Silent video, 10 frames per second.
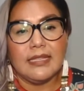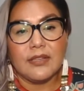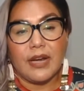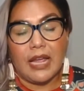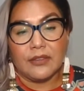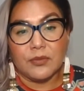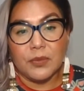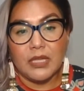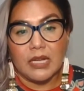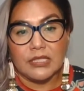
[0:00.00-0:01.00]
These are
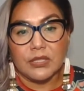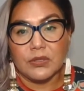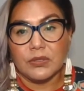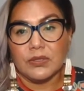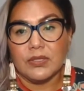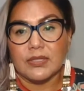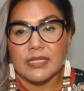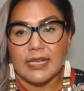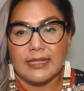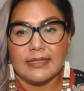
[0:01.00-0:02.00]
anthropological
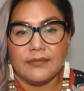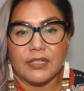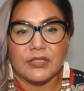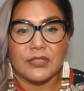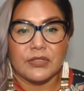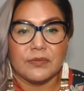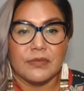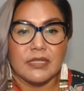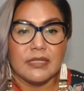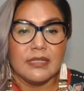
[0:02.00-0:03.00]
or scientific
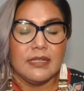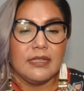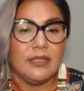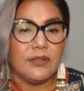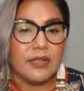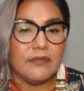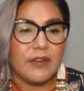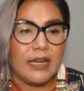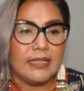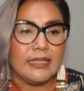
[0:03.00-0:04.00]
terms. You can
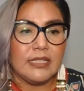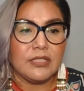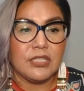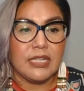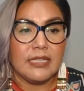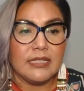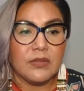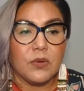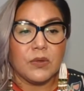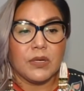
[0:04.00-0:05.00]
find
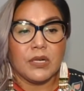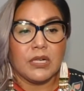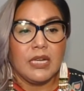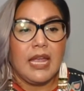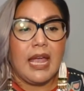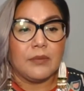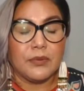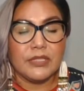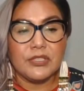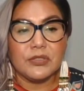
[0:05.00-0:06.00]
Indigenous or
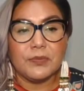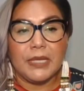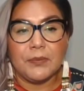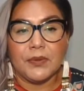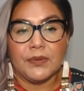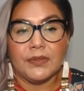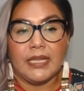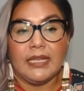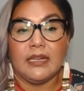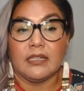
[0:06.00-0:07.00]
Aboriginal
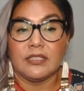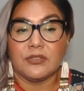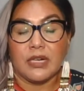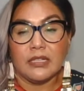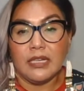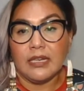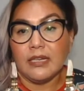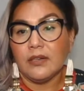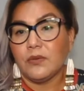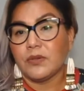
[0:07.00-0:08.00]
people in
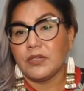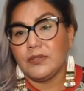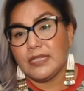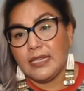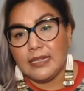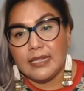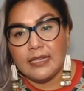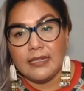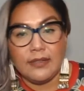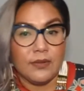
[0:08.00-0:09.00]
Australia or New
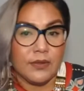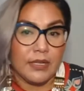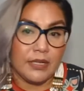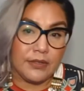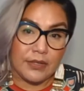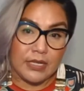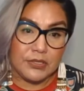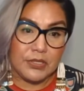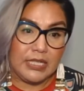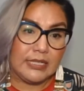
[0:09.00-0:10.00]
Zealand or other
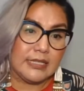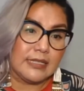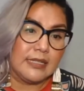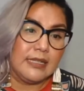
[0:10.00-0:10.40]
countries.